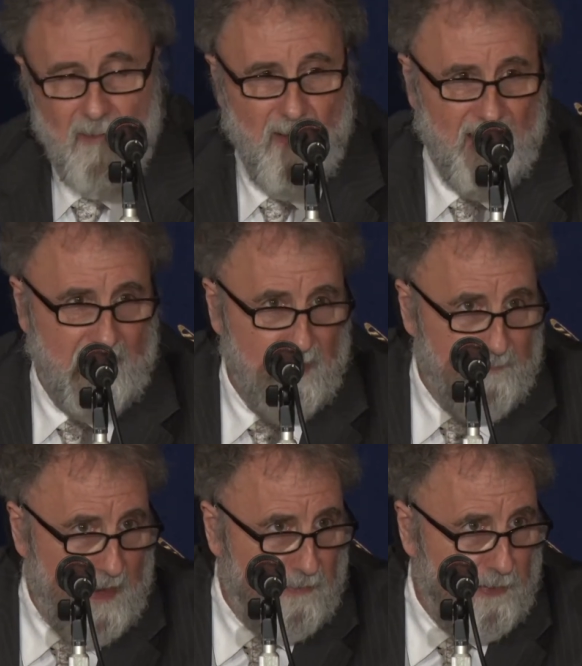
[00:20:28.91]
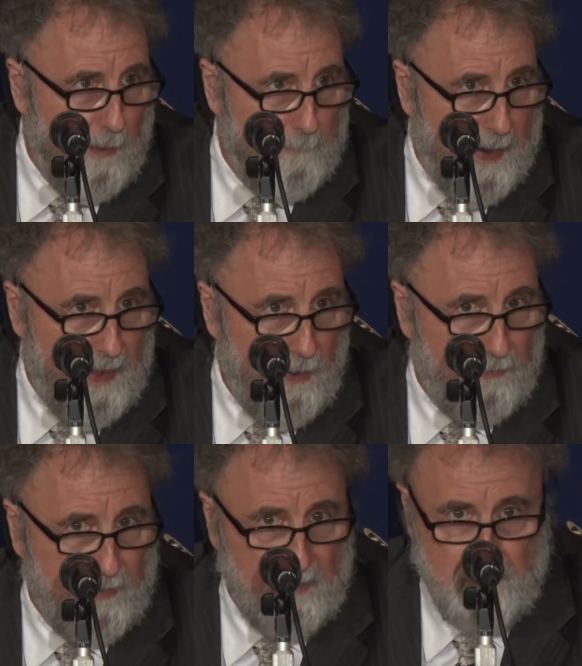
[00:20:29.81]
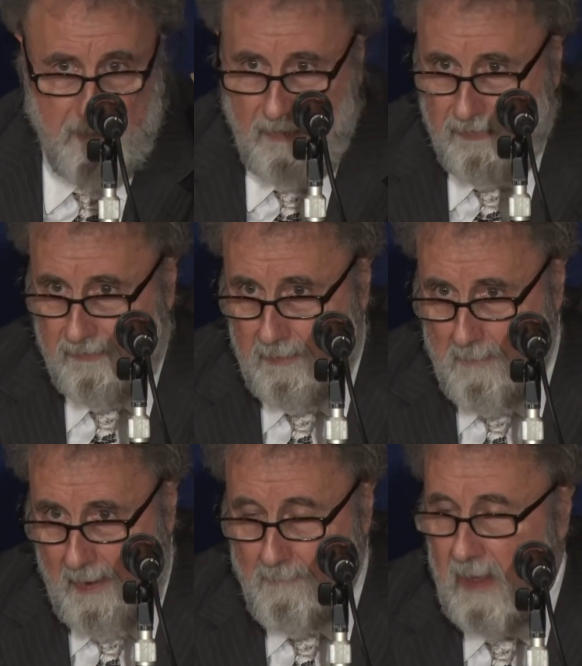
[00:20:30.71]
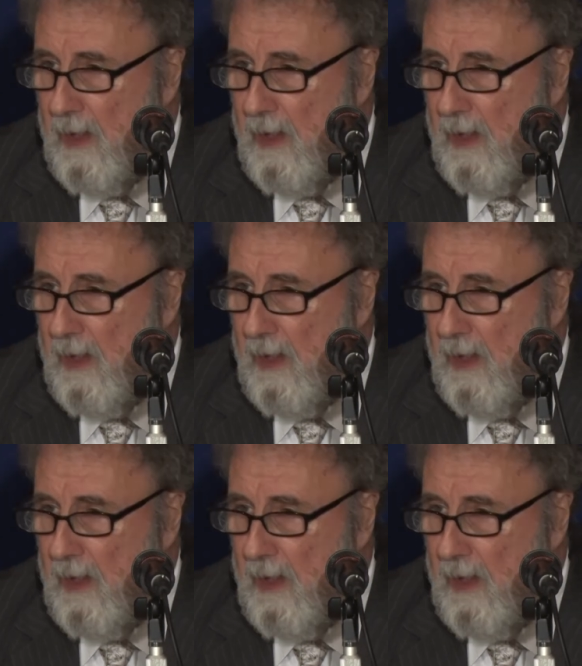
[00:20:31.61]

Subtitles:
when the Convention on Biological Diversity met.